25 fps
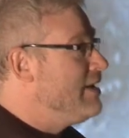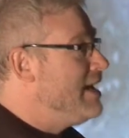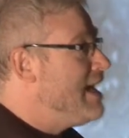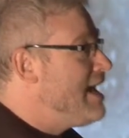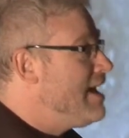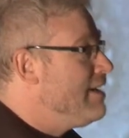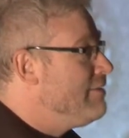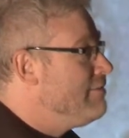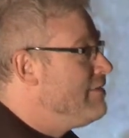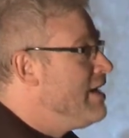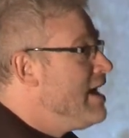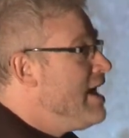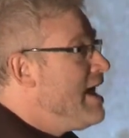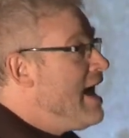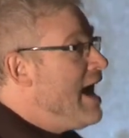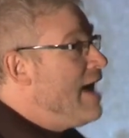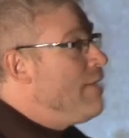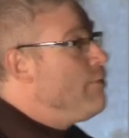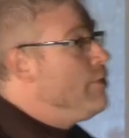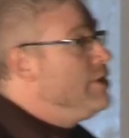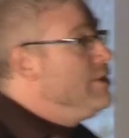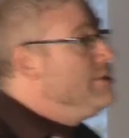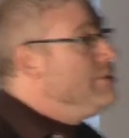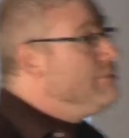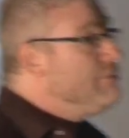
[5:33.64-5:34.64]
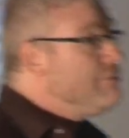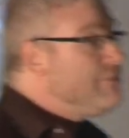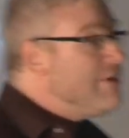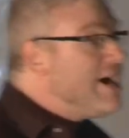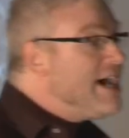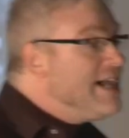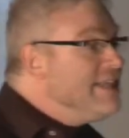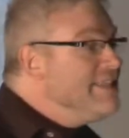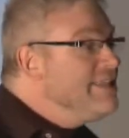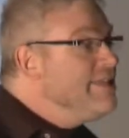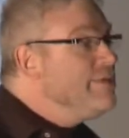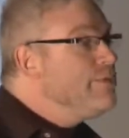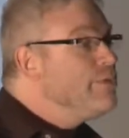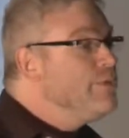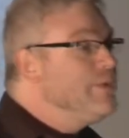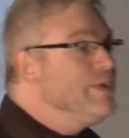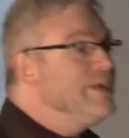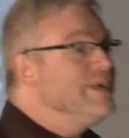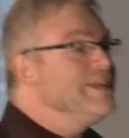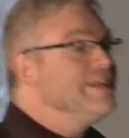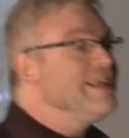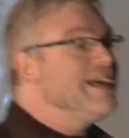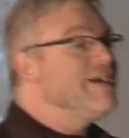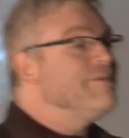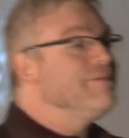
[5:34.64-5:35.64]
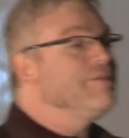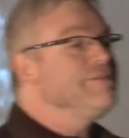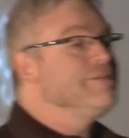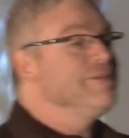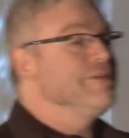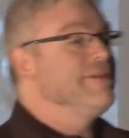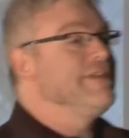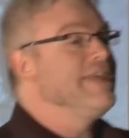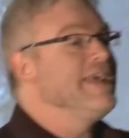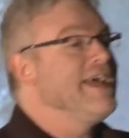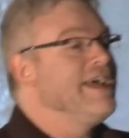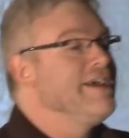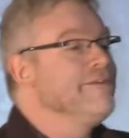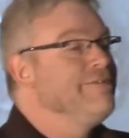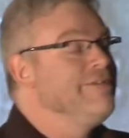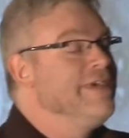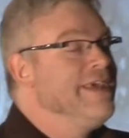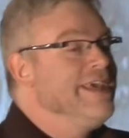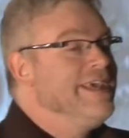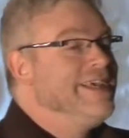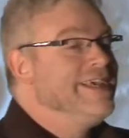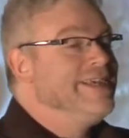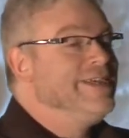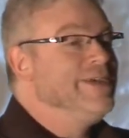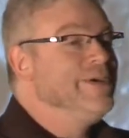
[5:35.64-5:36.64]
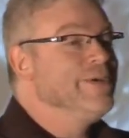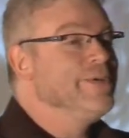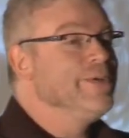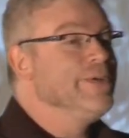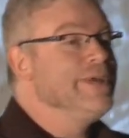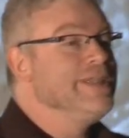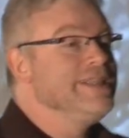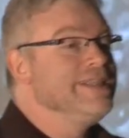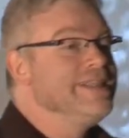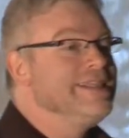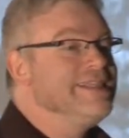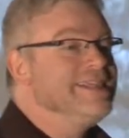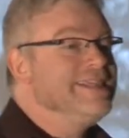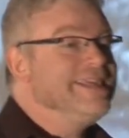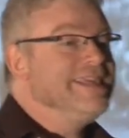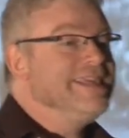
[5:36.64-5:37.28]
life. And when you find the real love of your life, you will